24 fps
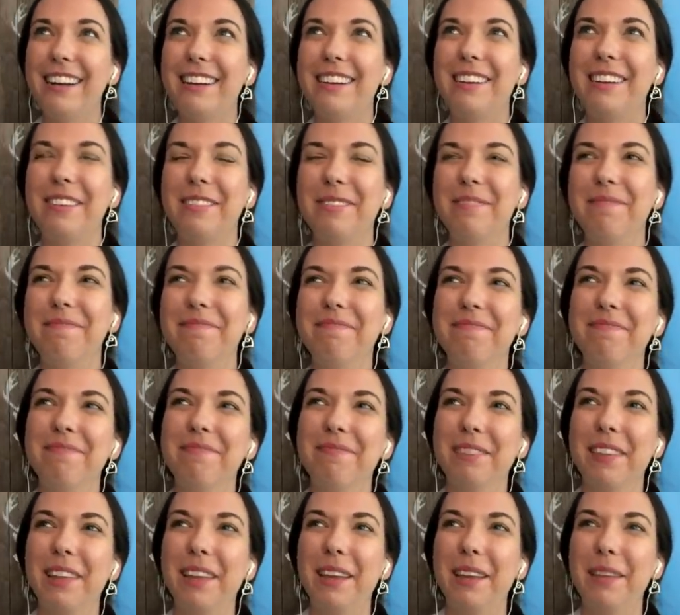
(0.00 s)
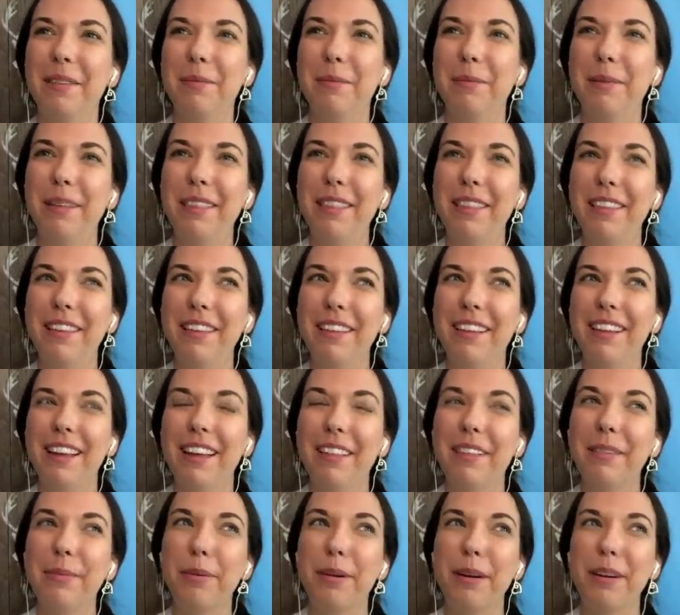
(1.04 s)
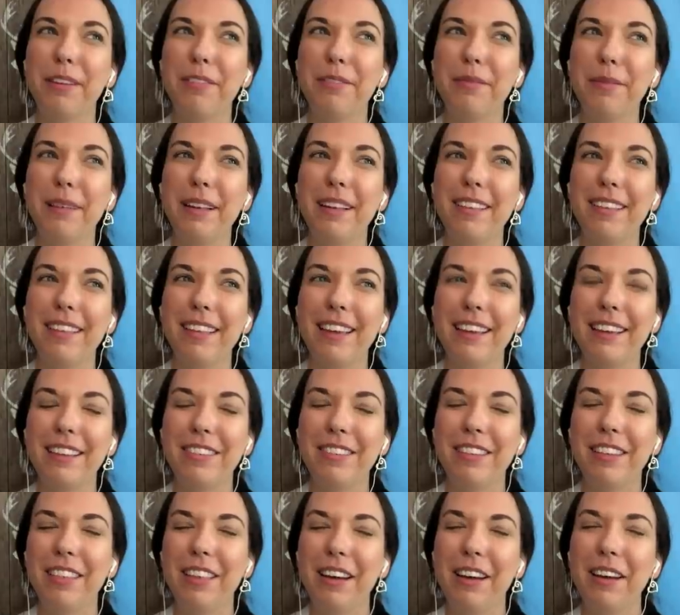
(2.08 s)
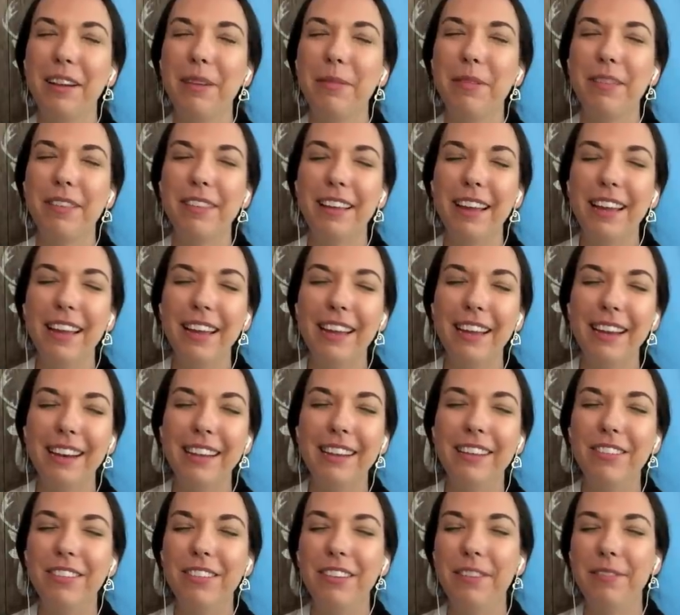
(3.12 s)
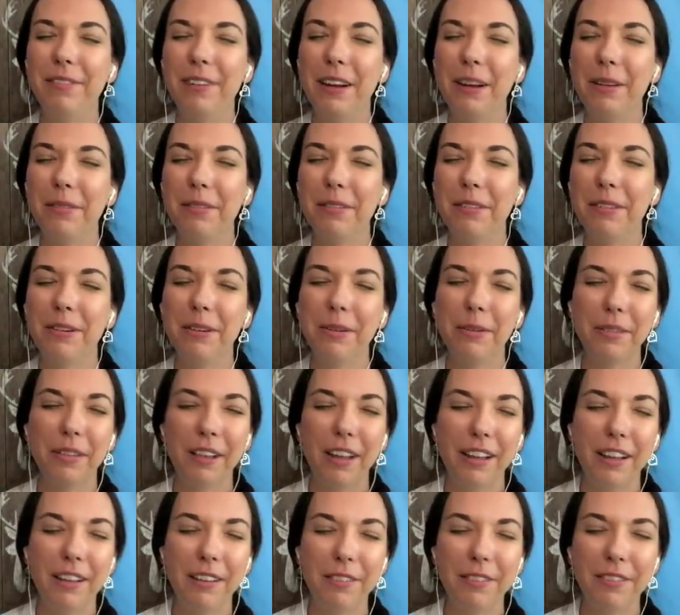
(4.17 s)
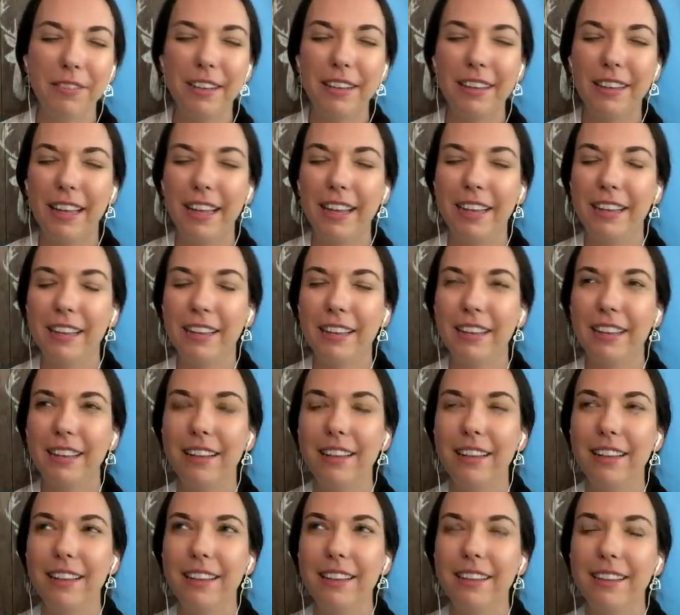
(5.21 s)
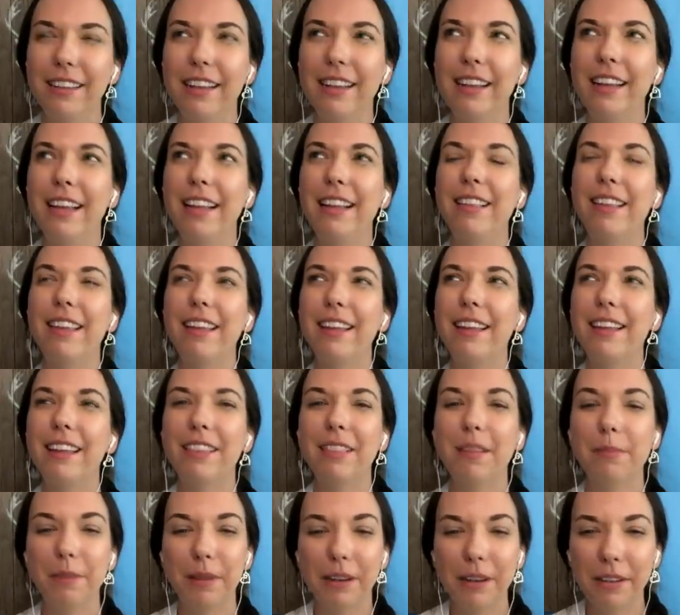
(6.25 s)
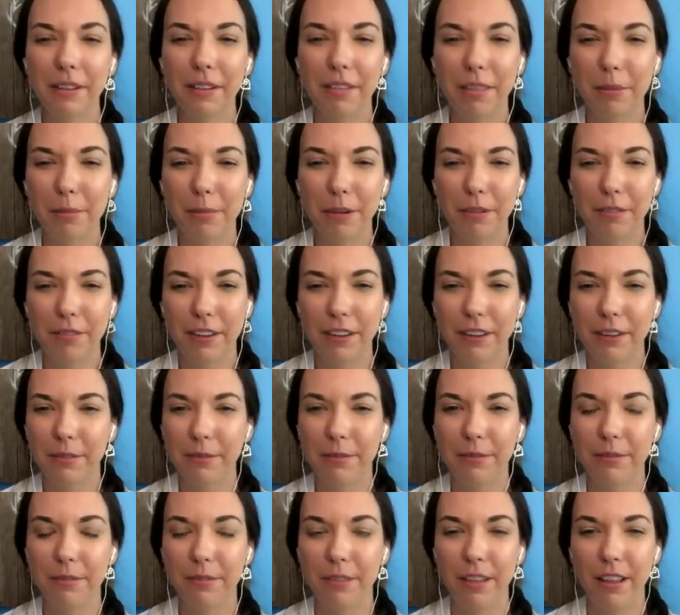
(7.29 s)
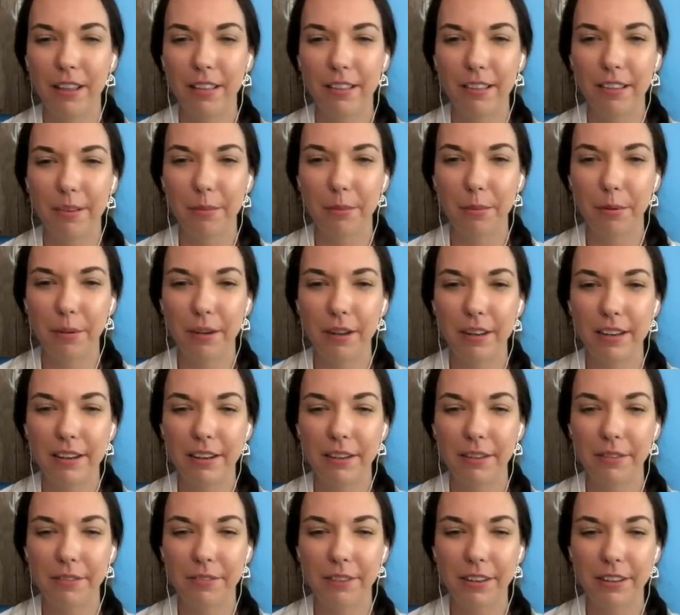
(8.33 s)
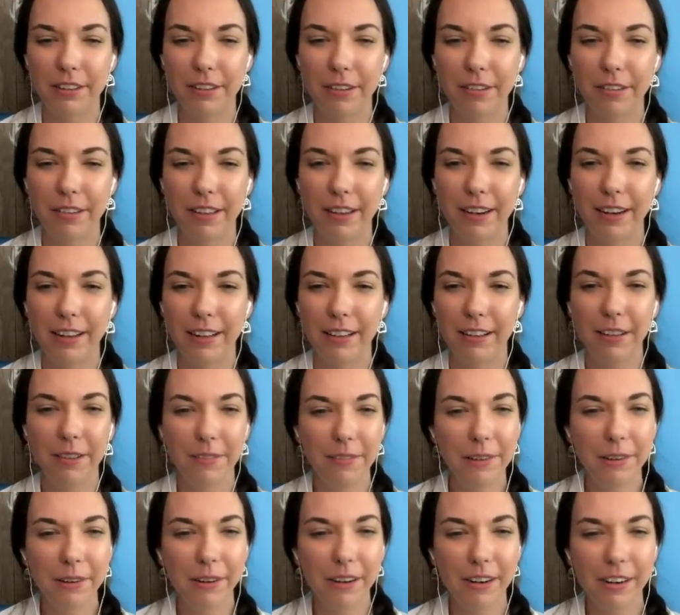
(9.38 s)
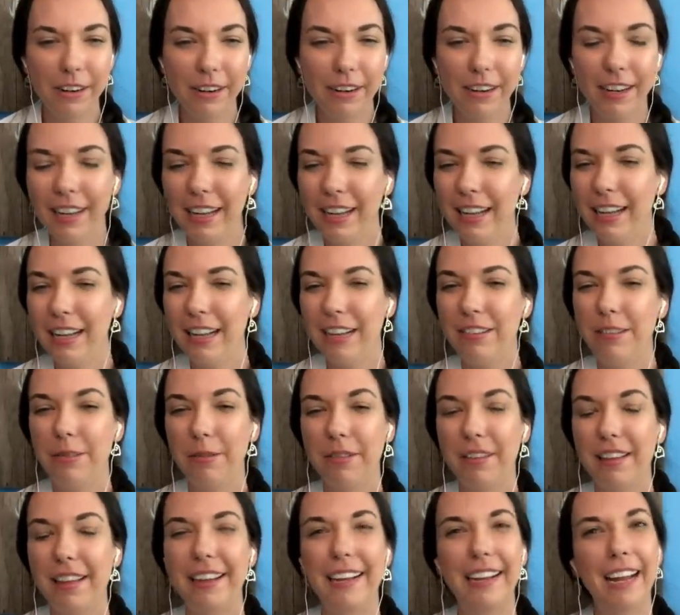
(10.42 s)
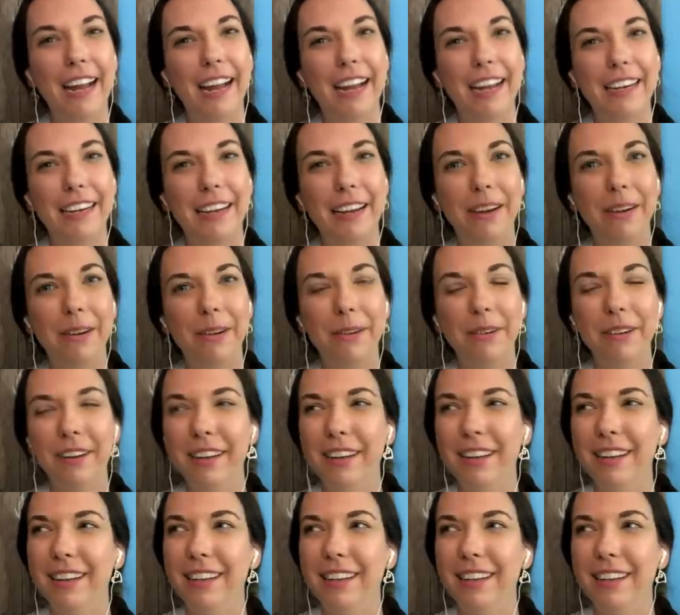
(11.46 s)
um, but the other part of me is like, she thought he was dead and she found true love. And like, it's like in the middle of the movie, at some point, you know, Victor said, I love you to her. And she was like, I know.